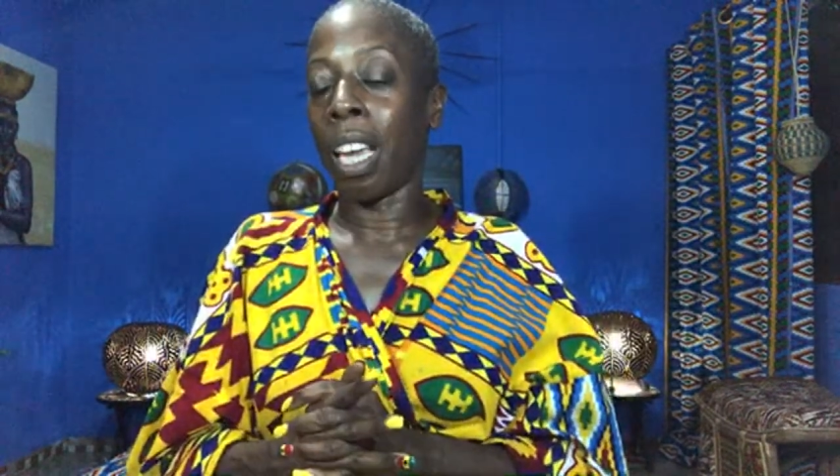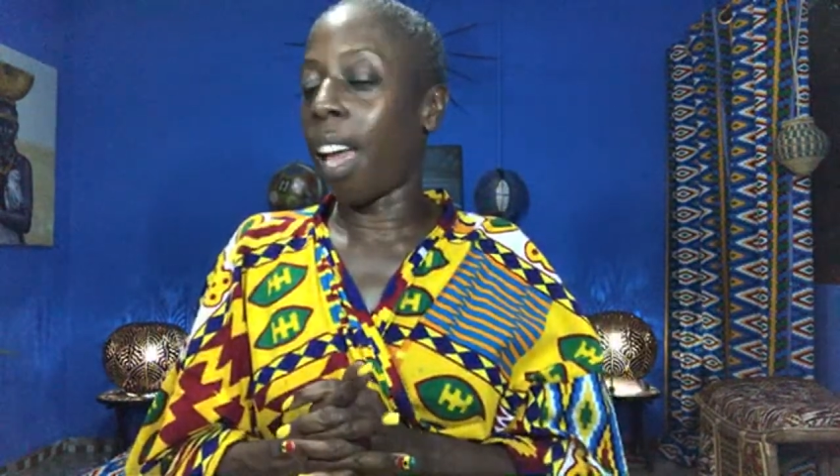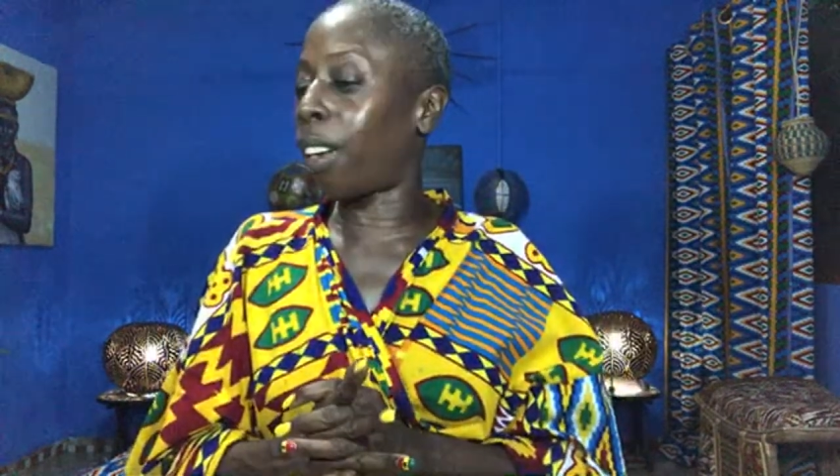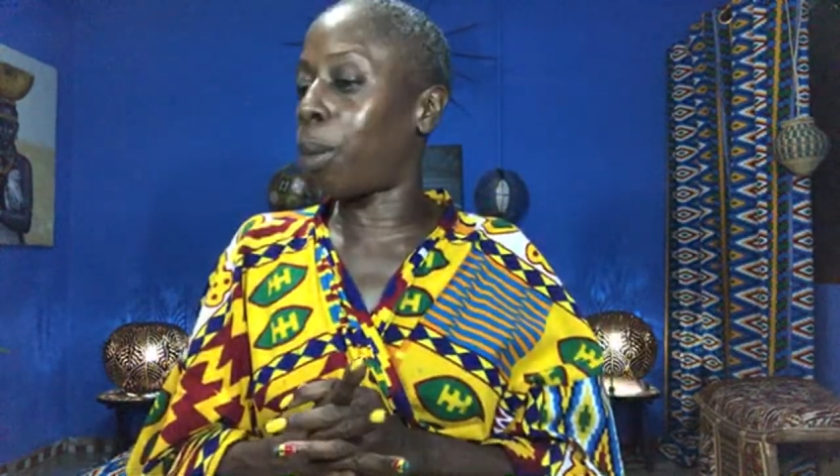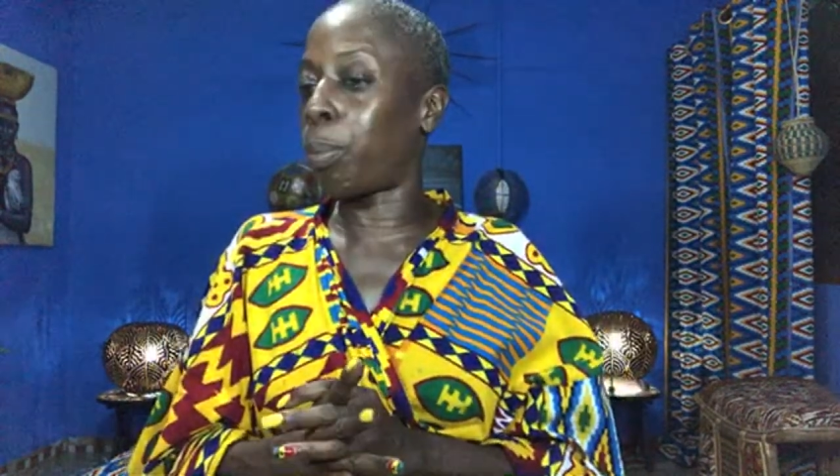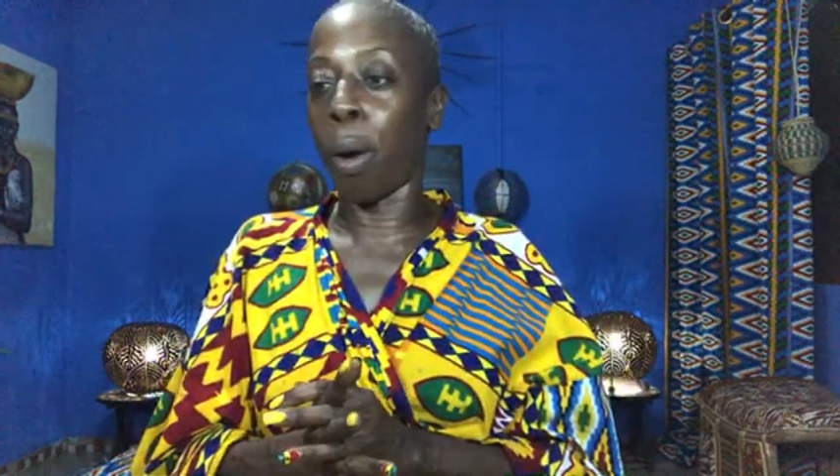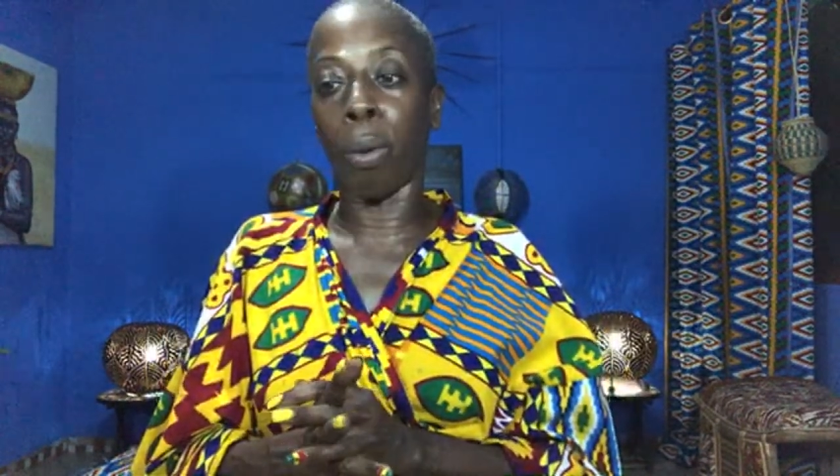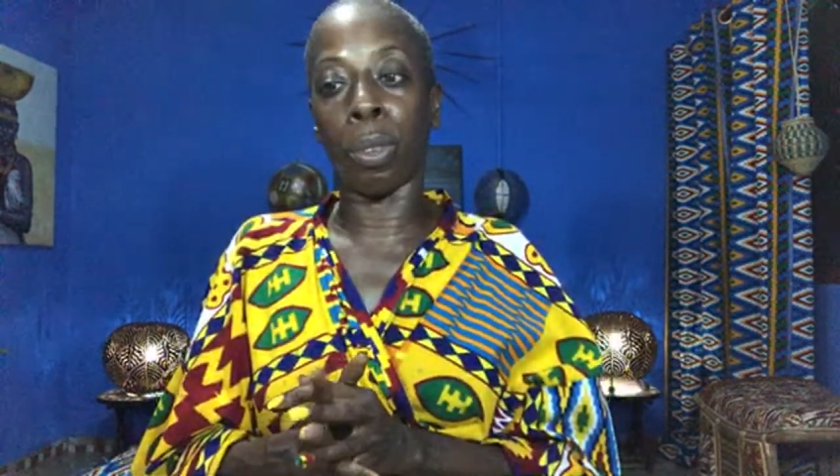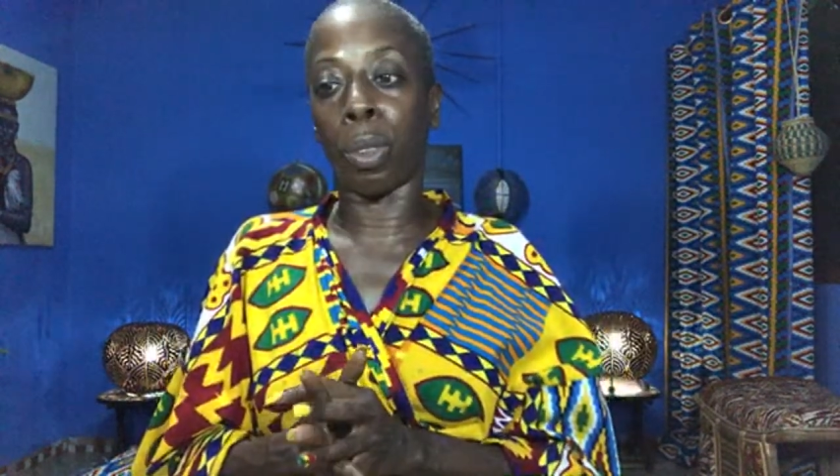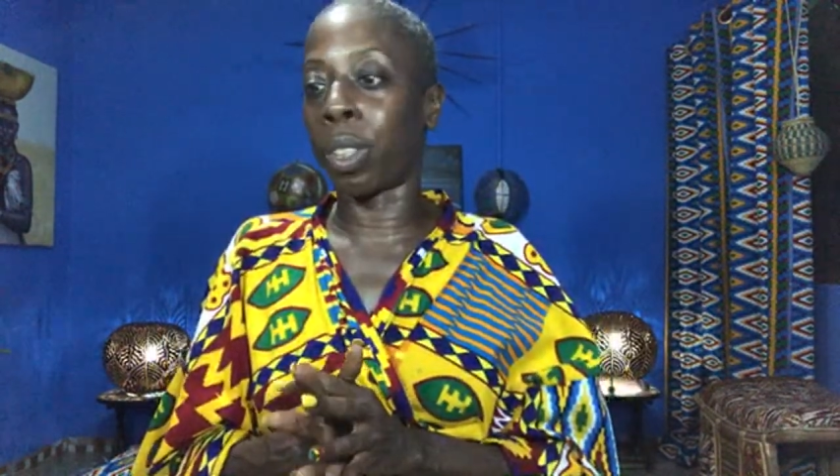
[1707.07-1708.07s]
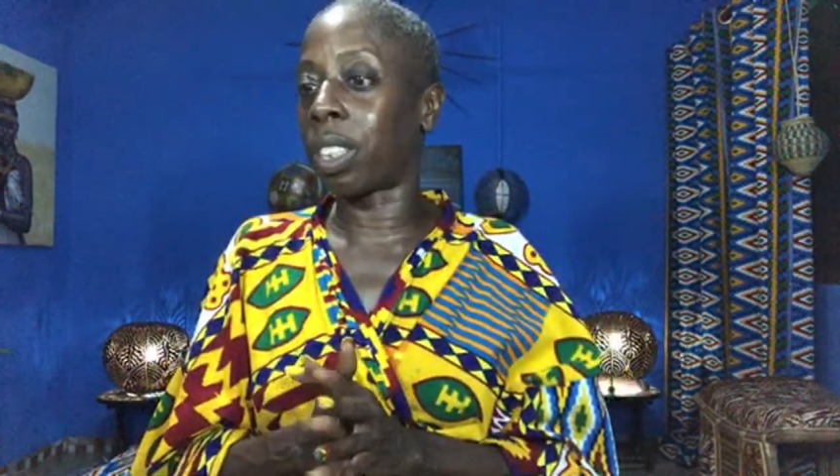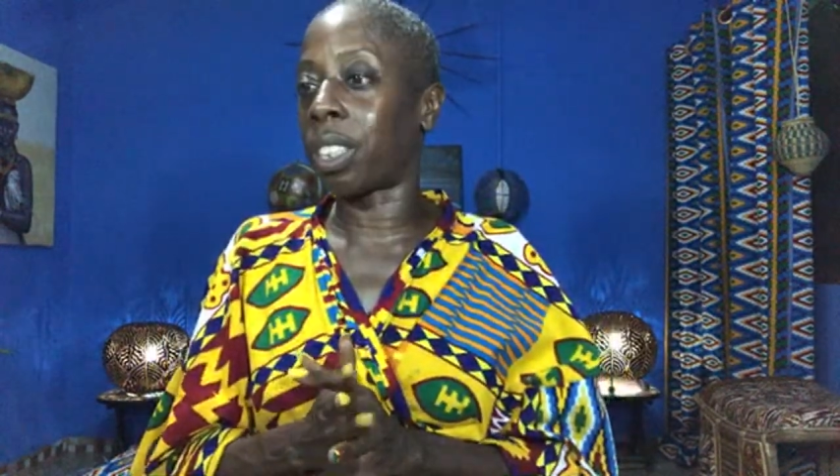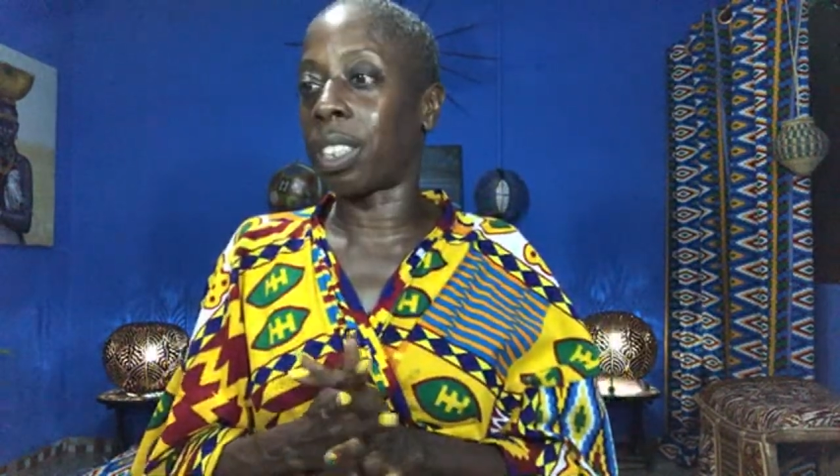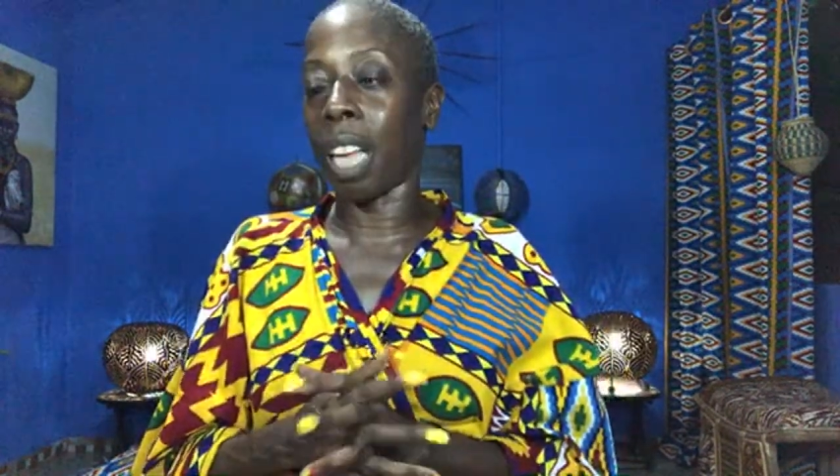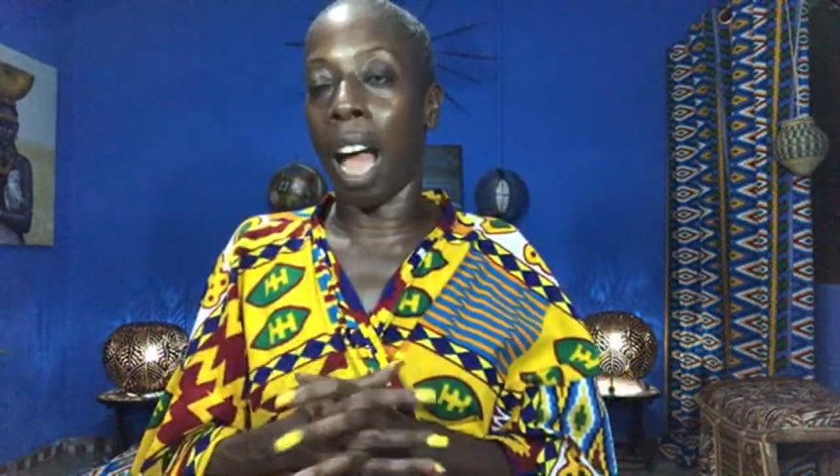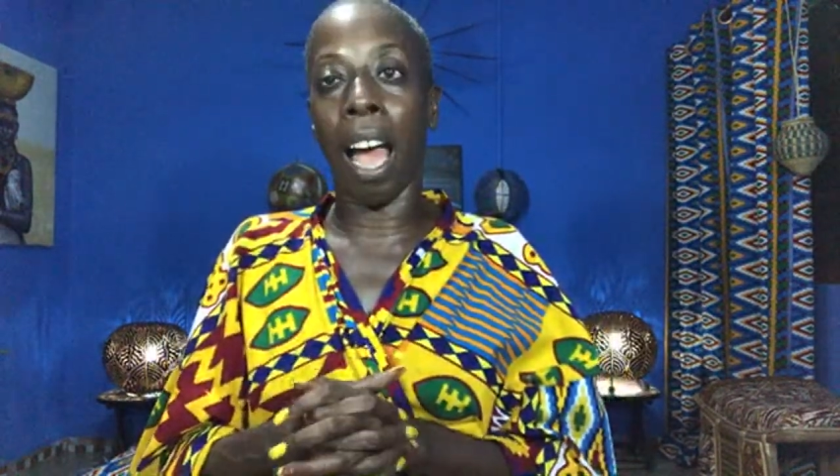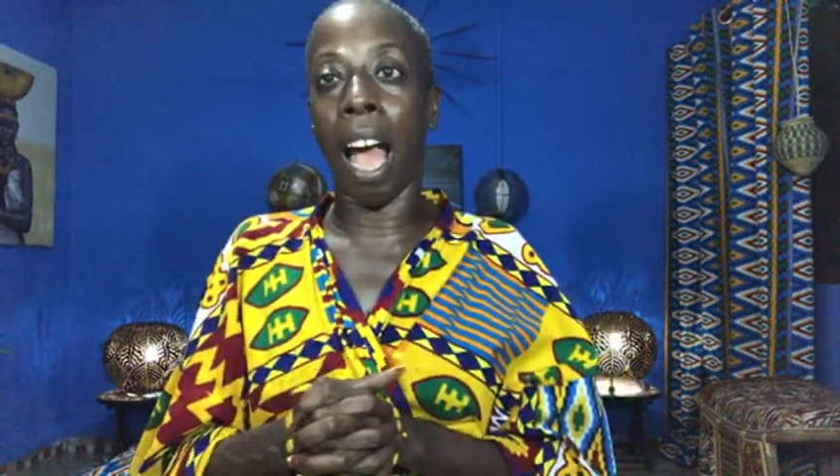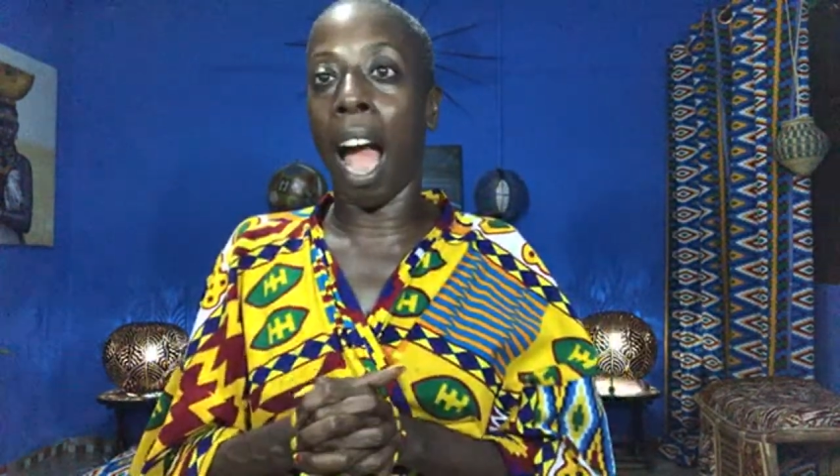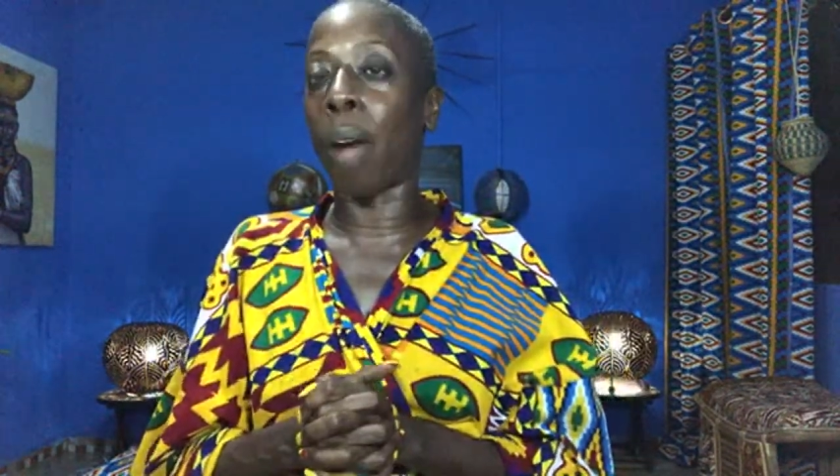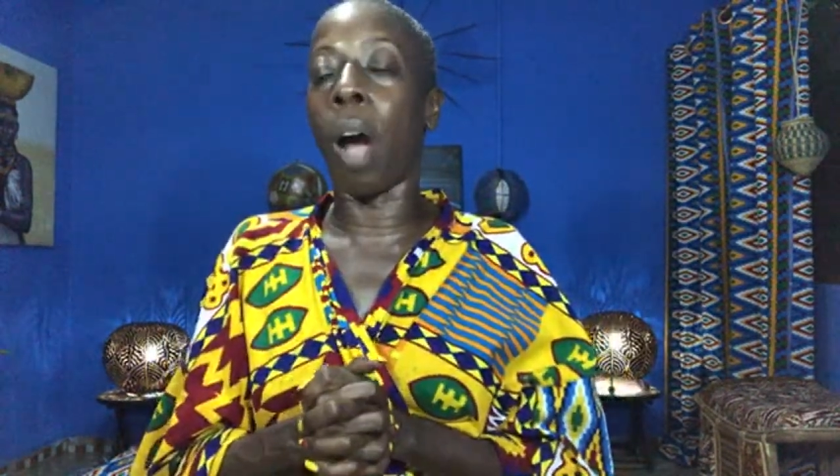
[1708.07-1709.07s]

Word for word: And the bones was, I, I,